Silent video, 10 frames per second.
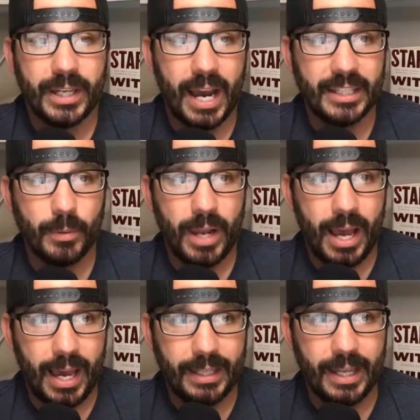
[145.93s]
guys I want to
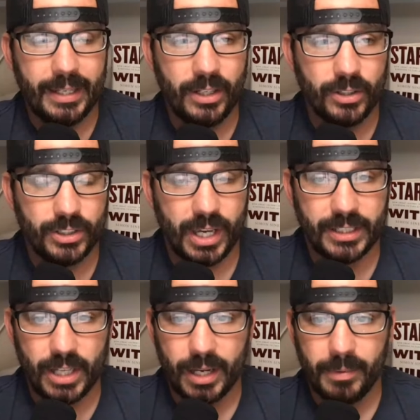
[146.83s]
highlight here, just kind of
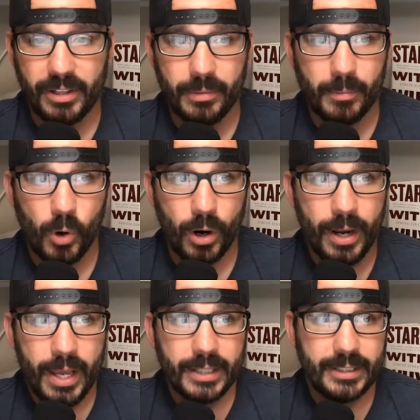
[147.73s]
talk about a little bit more.
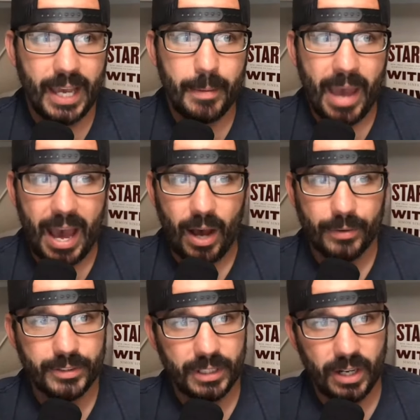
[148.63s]
Sam Howell,
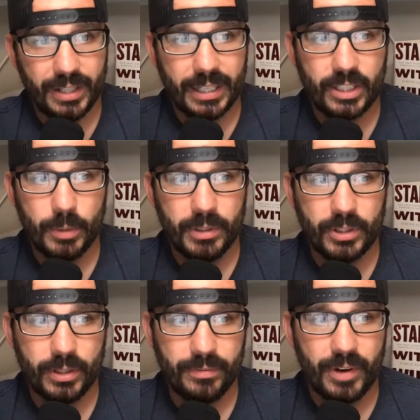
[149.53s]
sitting there at that QB
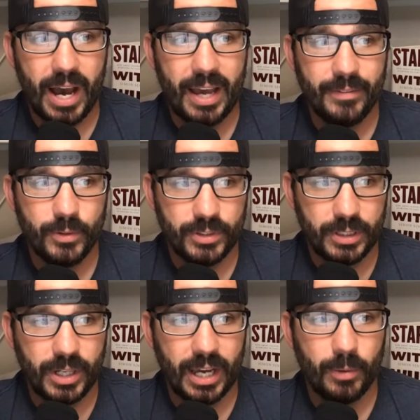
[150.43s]
35. You see
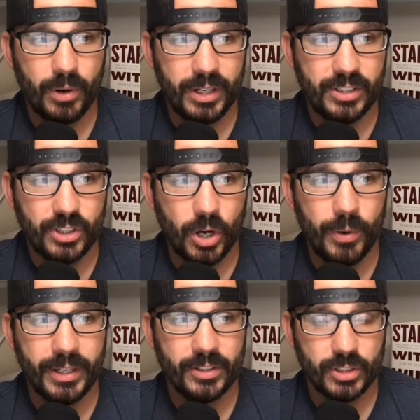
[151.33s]
kind of where he's
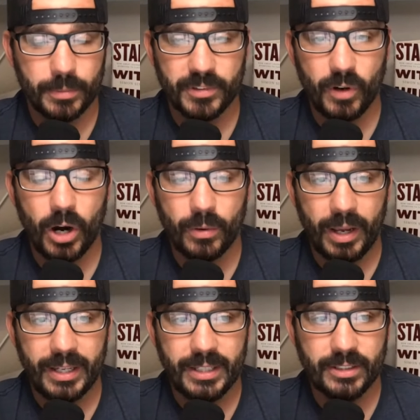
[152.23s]
going in terms of our
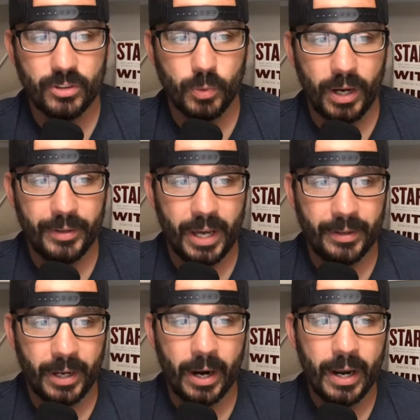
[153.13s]
rankings as well down
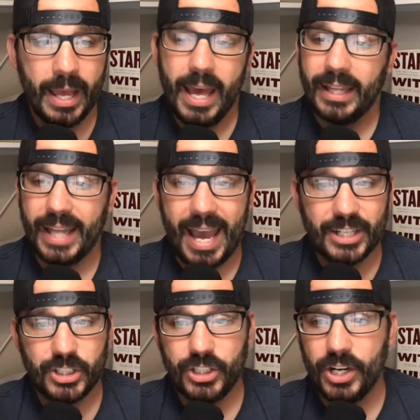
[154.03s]
there.
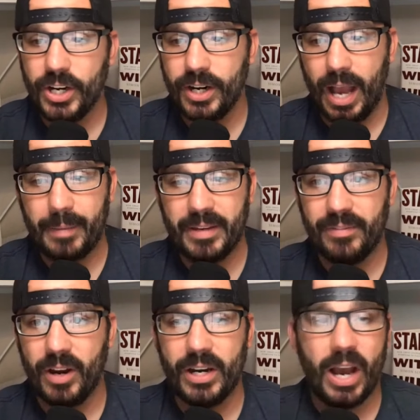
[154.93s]
Last year,
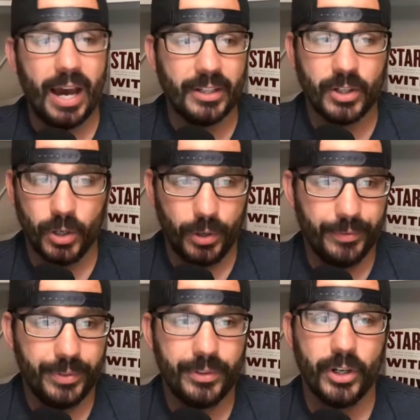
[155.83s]
very hot and cold.
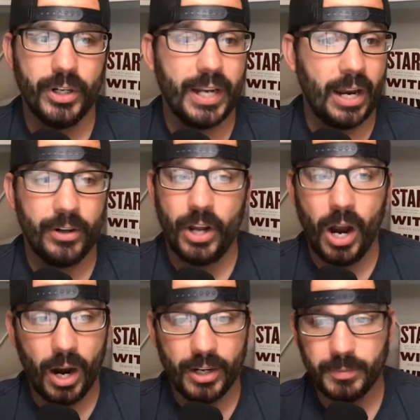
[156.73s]
3,900
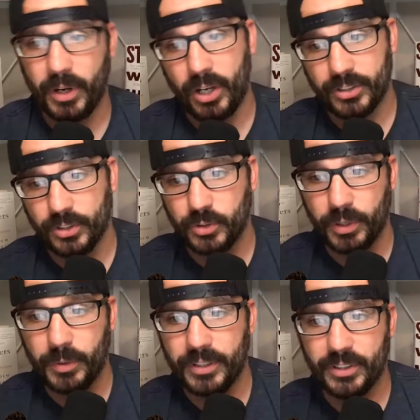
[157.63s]
yards, but also
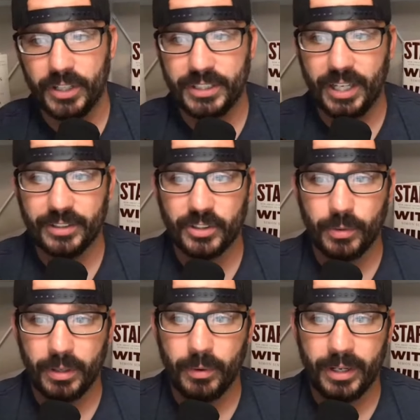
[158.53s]
21 touchdowns and
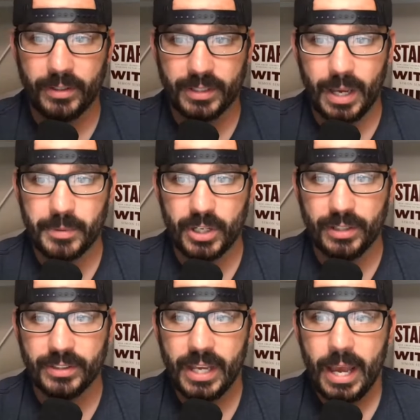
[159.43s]
21 interceptions.